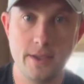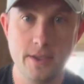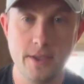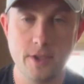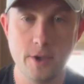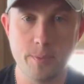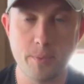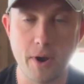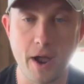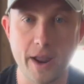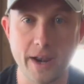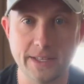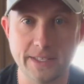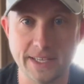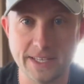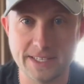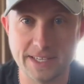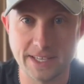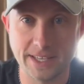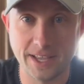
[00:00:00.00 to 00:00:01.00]
your product
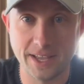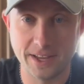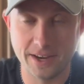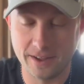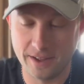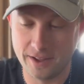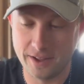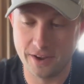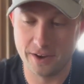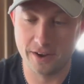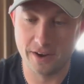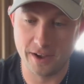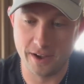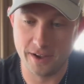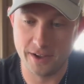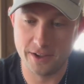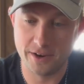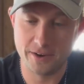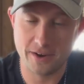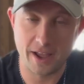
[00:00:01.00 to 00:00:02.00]
isn't gonna,
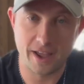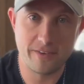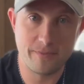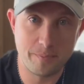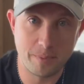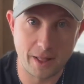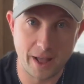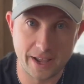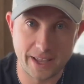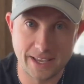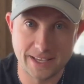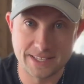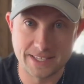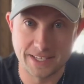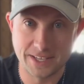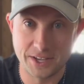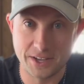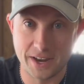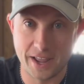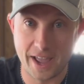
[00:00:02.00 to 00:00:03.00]
your knife block
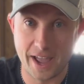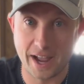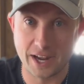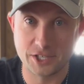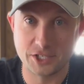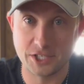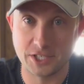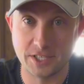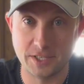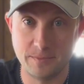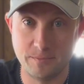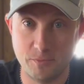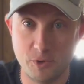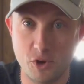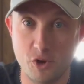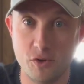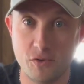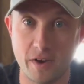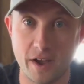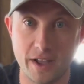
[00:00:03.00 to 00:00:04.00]
isn't gonna actually
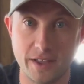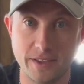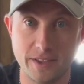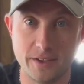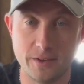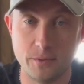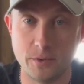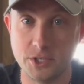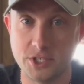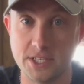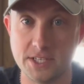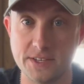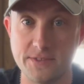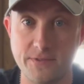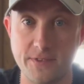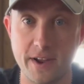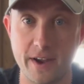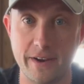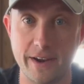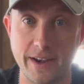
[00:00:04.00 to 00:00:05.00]
move on you, which is
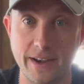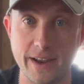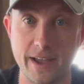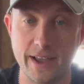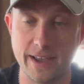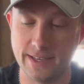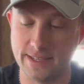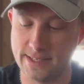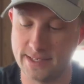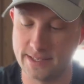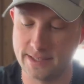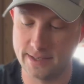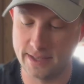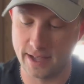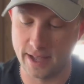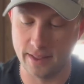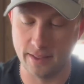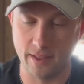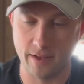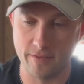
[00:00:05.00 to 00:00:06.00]
very nice.
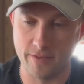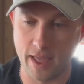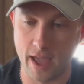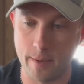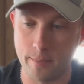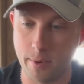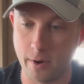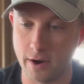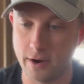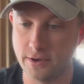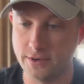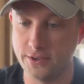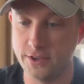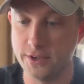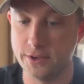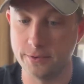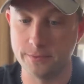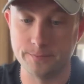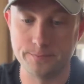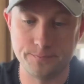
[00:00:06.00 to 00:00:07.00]
I love that part
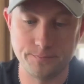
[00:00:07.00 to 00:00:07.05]
too.